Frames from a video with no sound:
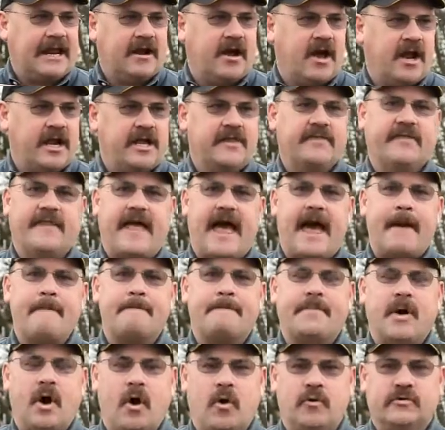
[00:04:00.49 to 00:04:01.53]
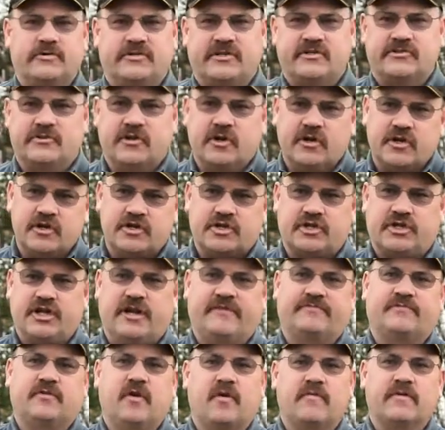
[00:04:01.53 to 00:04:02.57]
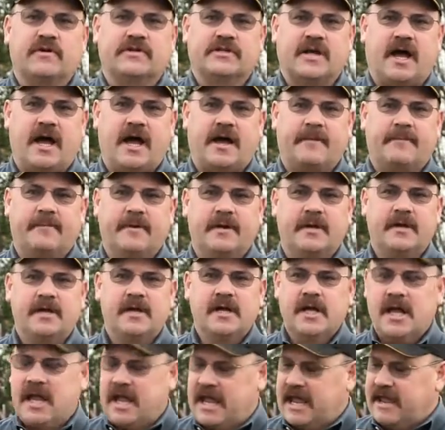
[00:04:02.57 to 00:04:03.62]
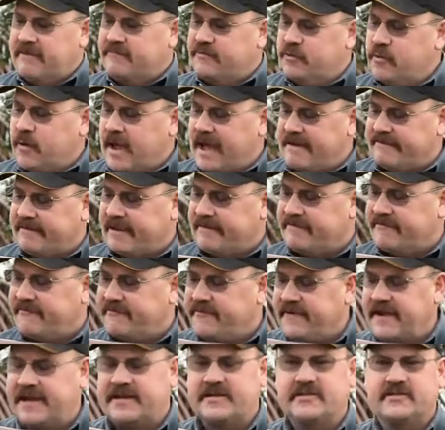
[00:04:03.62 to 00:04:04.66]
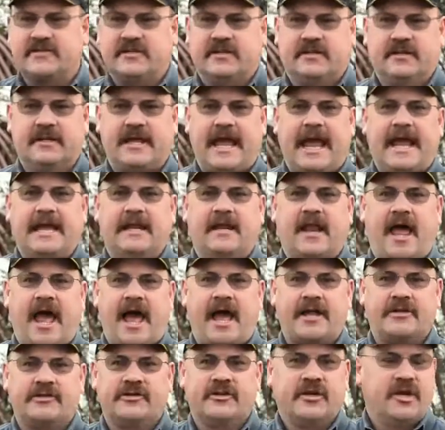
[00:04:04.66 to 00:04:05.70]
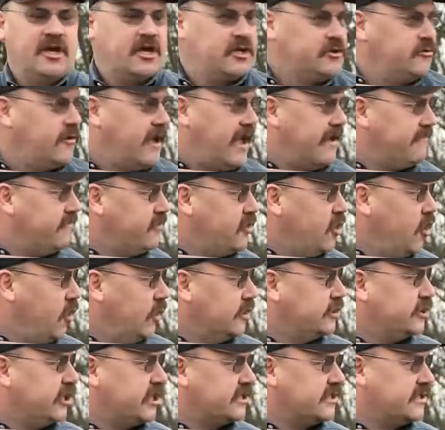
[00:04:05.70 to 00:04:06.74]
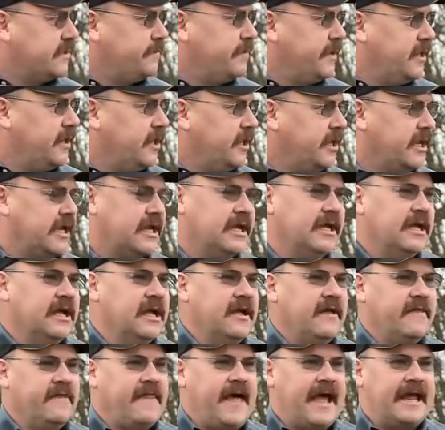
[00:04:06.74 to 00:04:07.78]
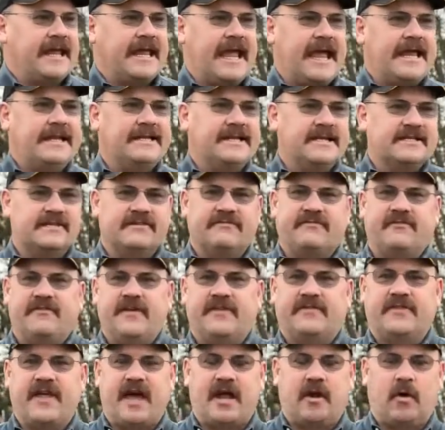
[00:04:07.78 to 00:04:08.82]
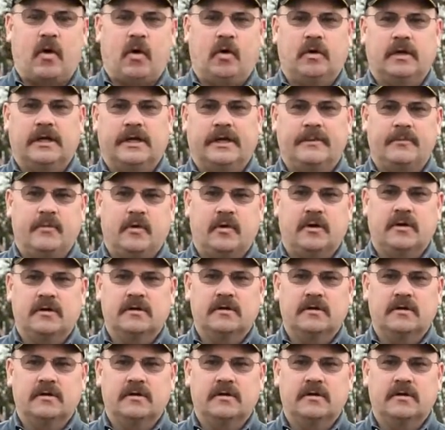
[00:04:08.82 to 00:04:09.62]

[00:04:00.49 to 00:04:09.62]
on it, that post is going to shift over time. If you have a fixed gate latch, you have no adjustability, that gate doesn't fit that hole anymore.